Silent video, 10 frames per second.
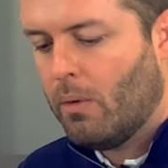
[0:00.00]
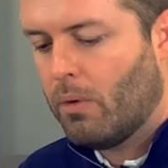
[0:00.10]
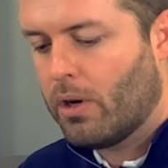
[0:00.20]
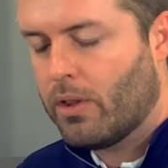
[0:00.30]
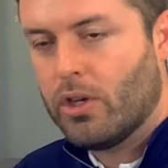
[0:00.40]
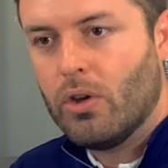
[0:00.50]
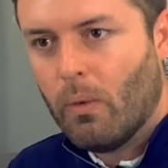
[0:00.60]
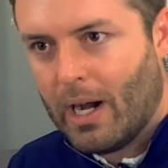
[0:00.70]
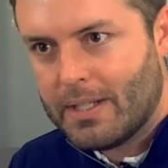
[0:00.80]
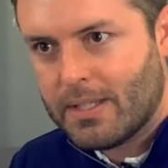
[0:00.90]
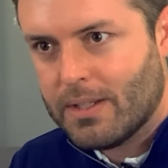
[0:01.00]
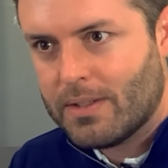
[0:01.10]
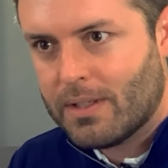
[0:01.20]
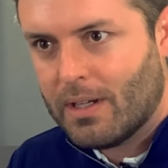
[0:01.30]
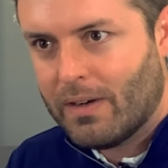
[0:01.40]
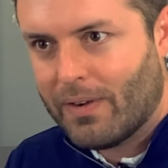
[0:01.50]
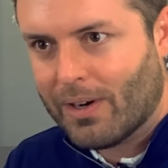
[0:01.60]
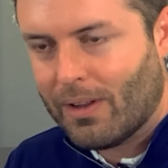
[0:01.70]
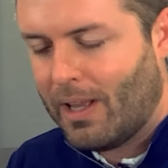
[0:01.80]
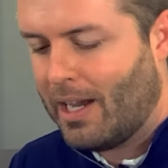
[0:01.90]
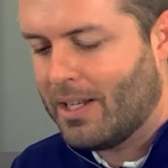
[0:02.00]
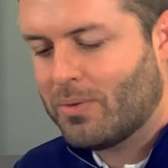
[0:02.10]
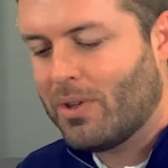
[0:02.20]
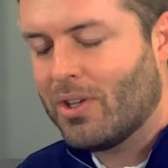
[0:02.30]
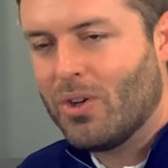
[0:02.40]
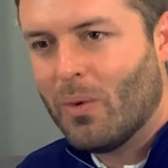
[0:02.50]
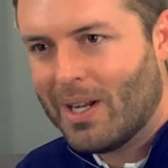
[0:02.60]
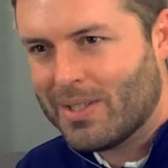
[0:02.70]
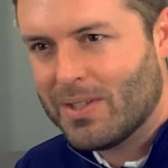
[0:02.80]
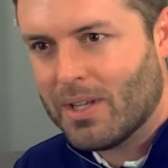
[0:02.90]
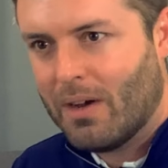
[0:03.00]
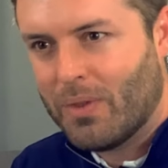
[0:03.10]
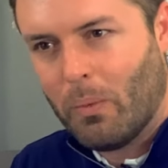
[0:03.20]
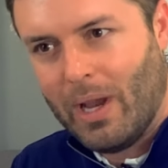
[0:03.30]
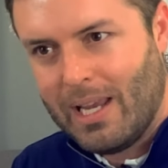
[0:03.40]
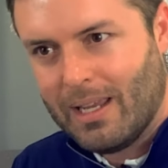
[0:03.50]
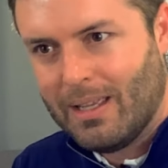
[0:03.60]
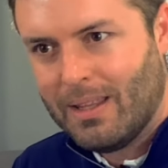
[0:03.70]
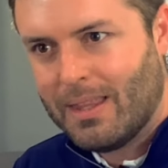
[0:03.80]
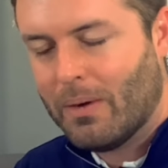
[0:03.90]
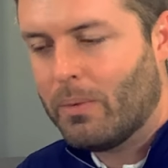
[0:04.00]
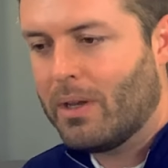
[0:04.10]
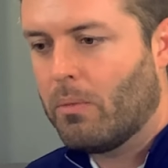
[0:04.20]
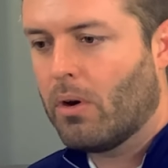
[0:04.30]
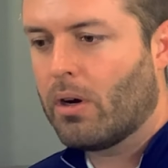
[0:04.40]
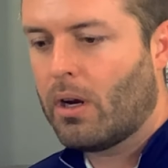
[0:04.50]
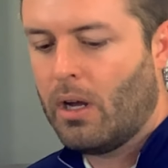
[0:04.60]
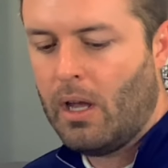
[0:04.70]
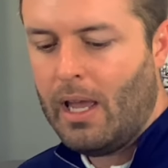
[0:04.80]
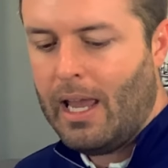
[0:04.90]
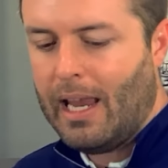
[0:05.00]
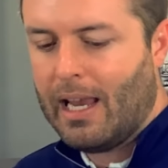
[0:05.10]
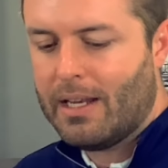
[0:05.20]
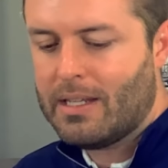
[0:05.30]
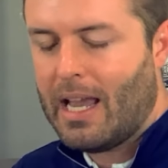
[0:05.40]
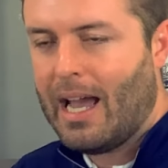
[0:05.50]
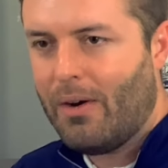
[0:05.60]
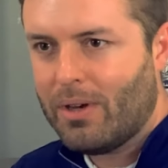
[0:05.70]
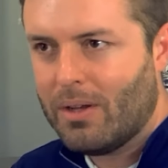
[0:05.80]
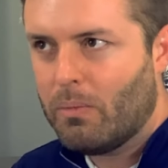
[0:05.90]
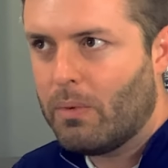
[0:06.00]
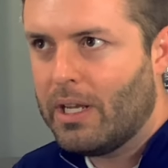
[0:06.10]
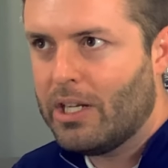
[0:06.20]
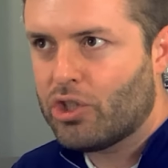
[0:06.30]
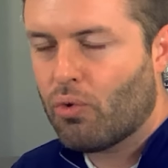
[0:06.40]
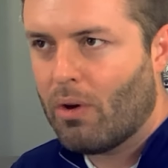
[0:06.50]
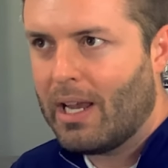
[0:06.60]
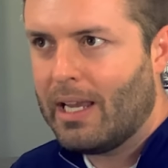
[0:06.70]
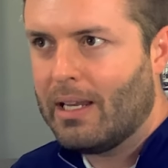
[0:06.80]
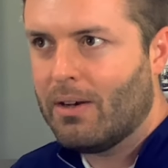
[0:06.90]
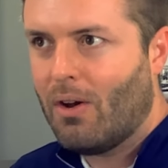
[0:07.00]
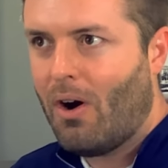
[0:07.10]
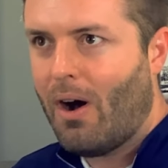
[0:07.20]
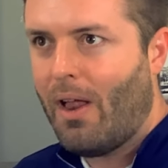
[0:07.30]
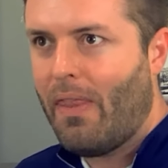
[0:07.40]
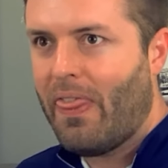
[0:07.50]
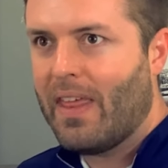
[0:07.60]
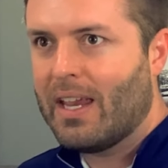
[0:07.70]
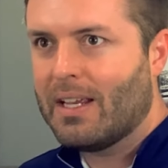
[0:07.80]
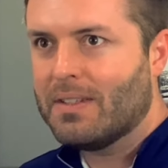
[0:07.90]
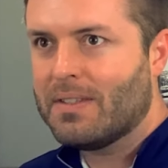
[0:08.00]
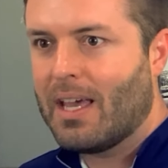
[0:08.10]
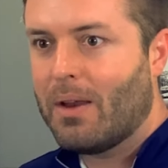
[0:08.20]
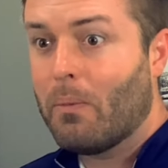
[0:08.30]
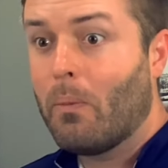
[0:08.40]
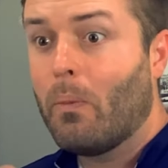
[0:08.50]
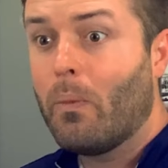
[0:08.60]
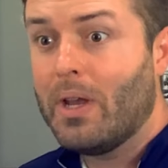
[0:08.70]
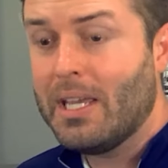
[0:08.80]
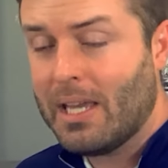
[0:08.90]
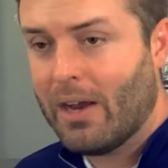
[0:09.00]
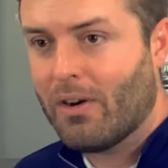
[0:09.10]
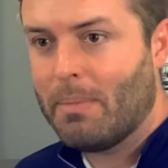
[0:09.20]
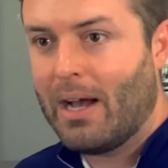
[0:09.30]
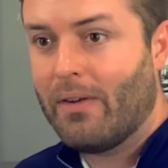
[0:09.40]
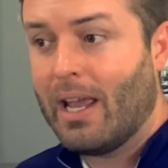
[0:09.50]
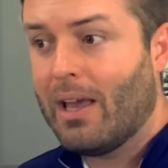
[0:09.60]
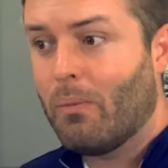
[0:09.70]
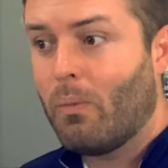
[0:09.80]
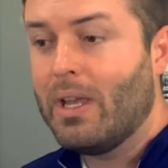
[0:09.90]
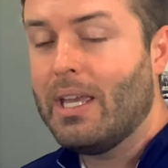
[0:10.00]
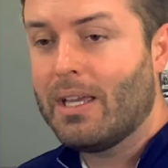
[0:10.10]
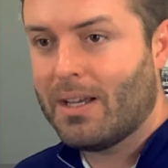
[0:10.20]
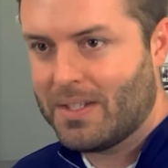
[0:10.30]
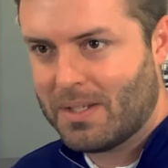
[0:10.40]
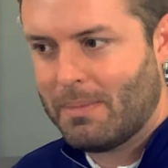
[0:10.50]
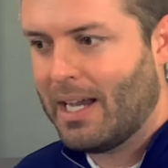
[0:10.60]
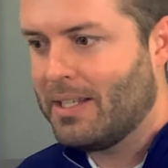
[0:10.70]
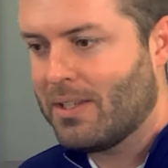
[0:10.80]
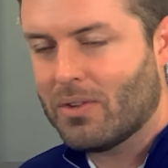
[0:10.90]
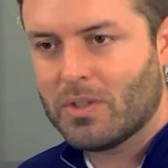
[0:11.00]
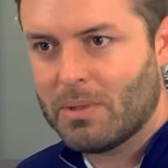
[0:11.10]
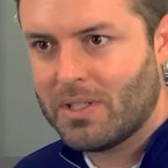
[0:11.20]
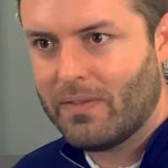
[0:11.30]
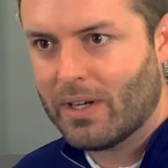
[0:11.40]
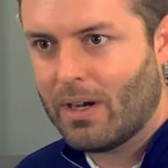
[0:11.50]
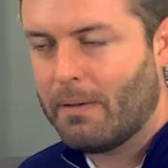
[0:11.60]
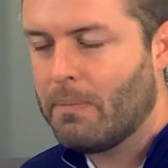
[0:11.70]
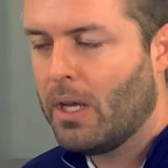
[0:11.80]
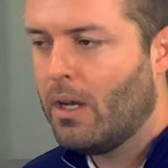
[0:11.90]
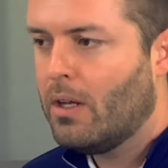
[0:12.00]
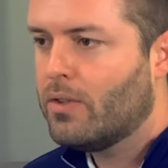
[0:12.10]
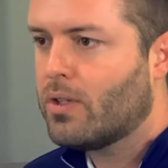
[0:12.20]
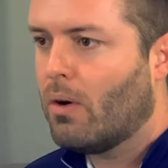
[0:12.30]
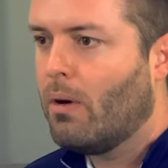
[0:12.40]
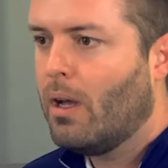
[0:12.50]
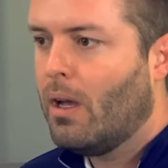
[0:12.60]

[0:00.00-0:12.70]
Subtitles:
What are the nuances of our clients? What are the nuances of the way that we work? And how can we train on things that we care about and we customize and are specific on? So